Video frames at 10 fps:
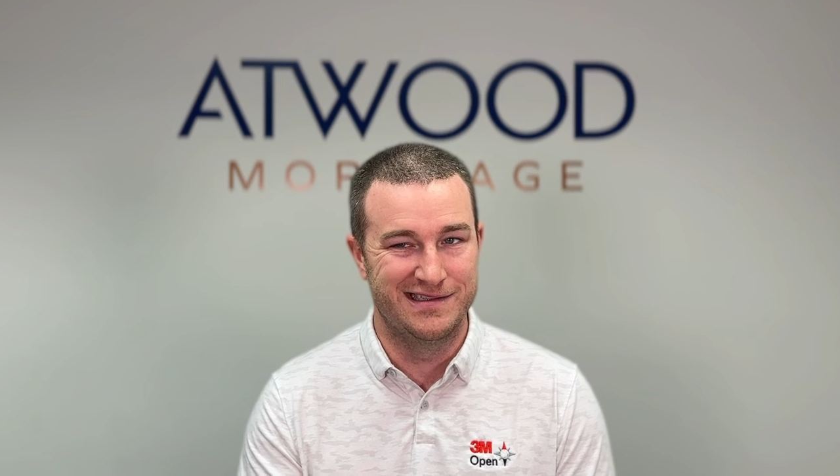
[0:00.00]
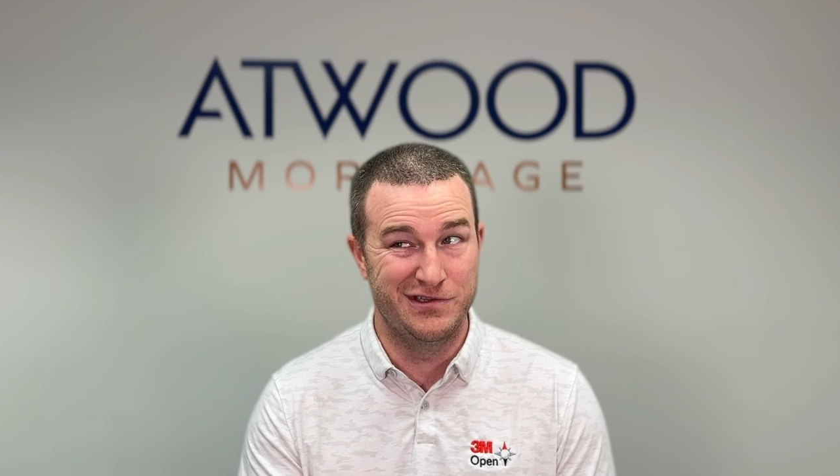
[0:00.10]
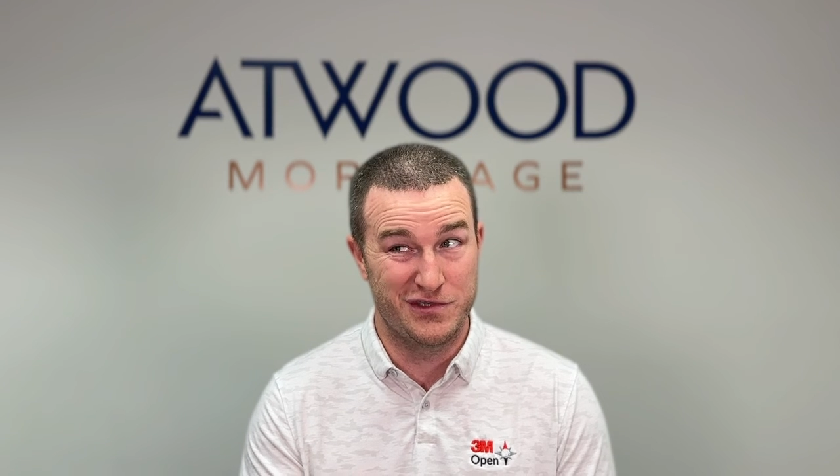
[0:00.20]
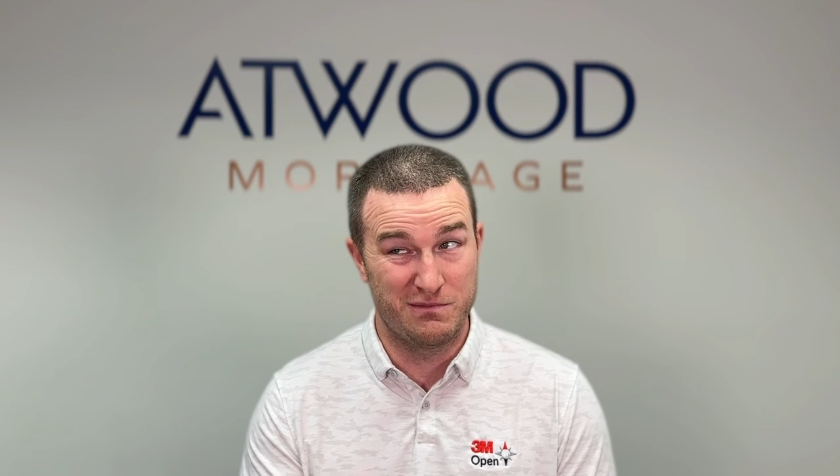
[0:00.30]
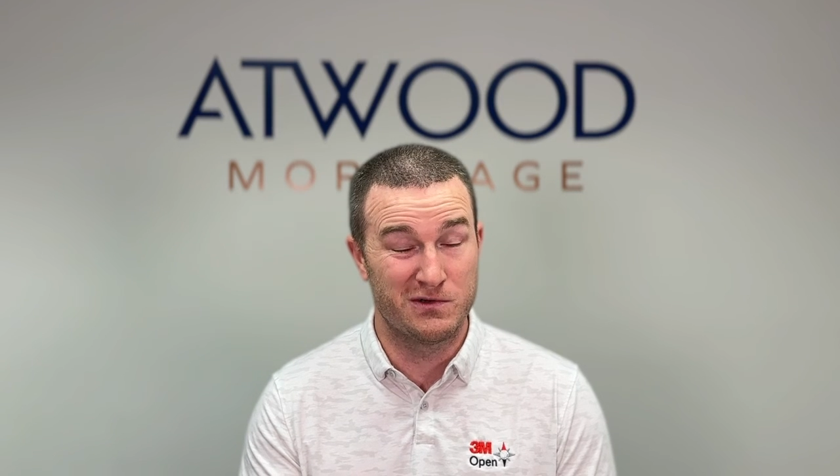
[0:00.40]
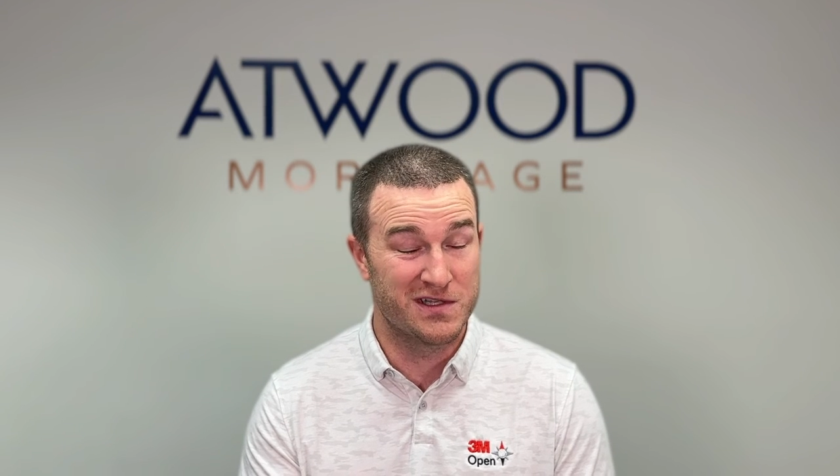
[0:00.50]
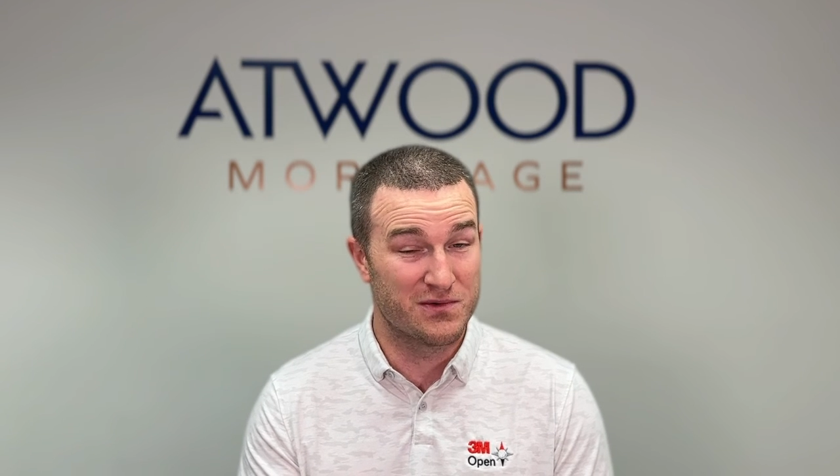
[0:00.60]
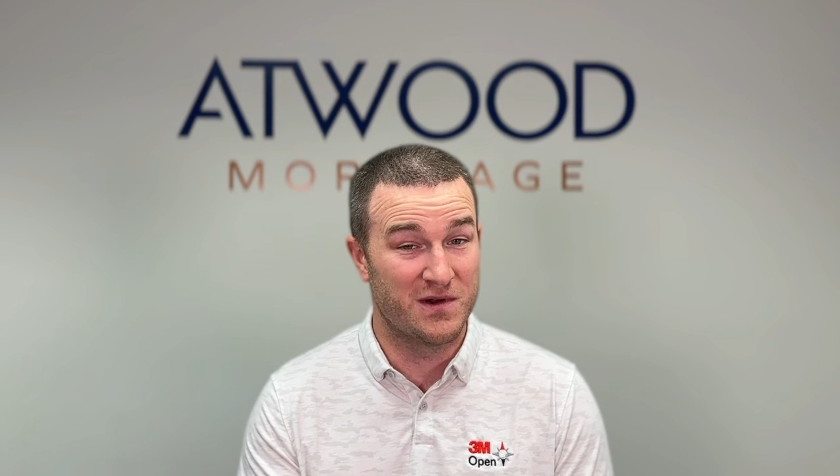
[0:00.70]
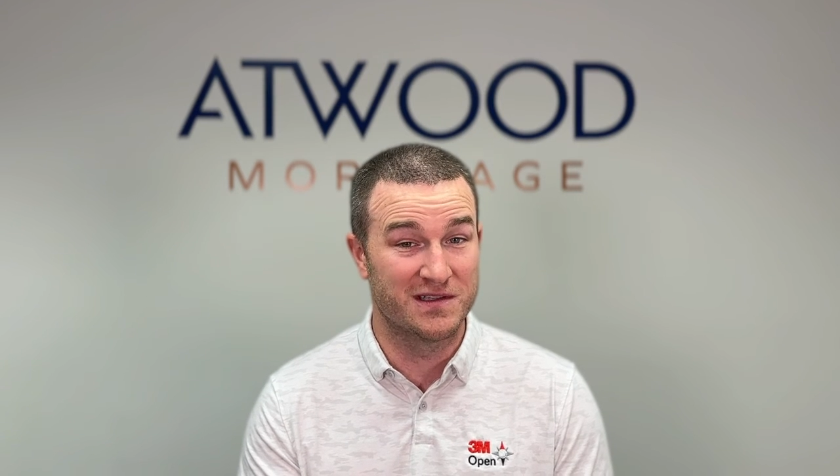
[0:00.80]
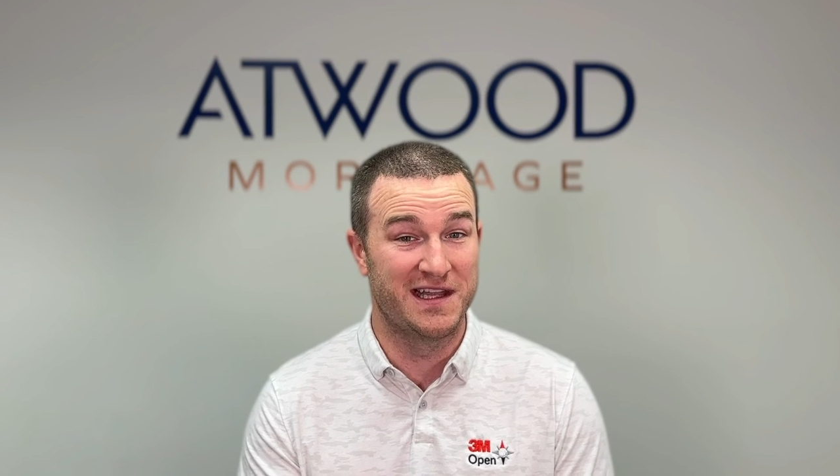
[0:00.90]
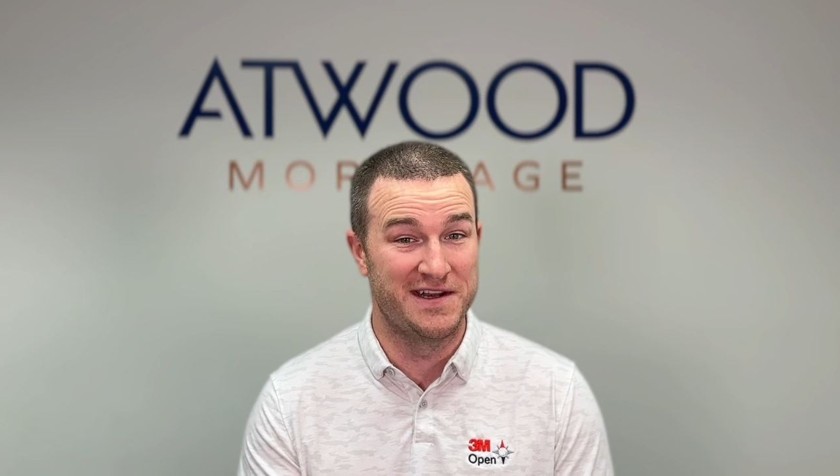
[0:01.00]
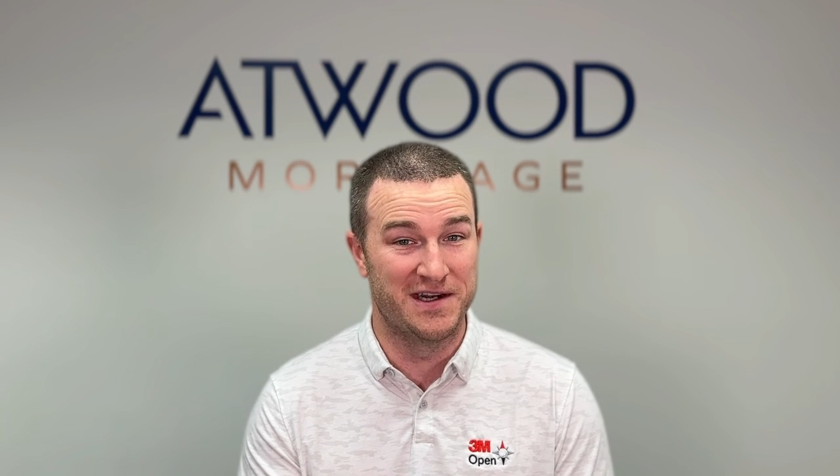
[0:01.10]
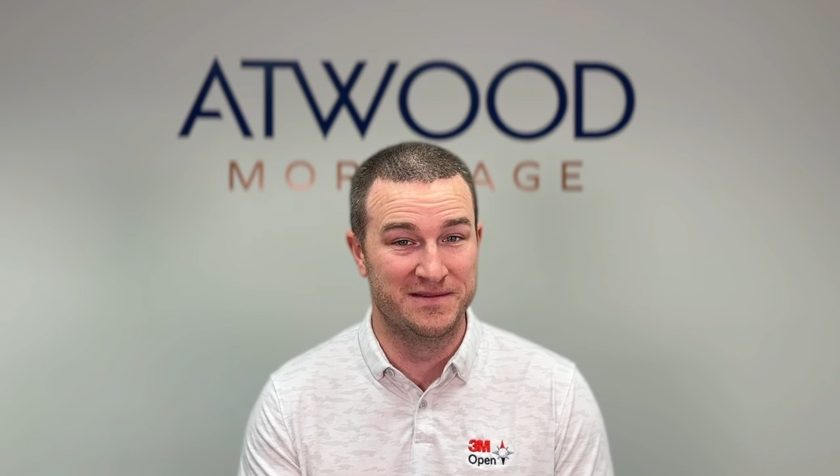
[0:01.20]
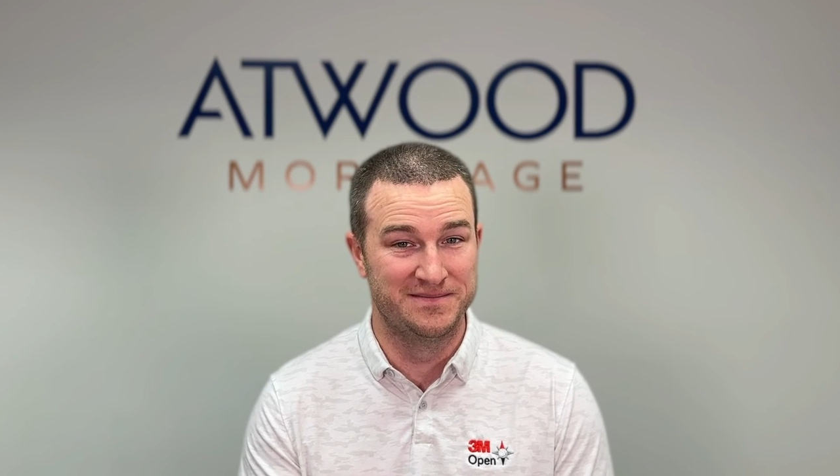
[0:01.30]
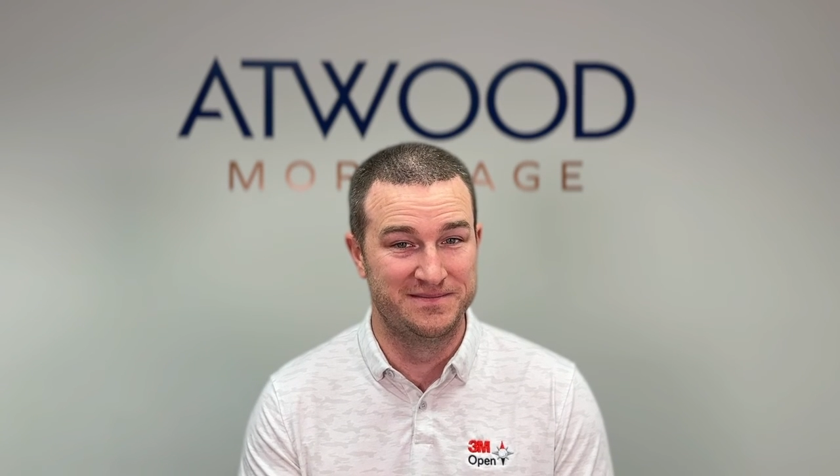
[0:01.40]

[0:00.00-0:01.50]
you spoke to the wrong lender.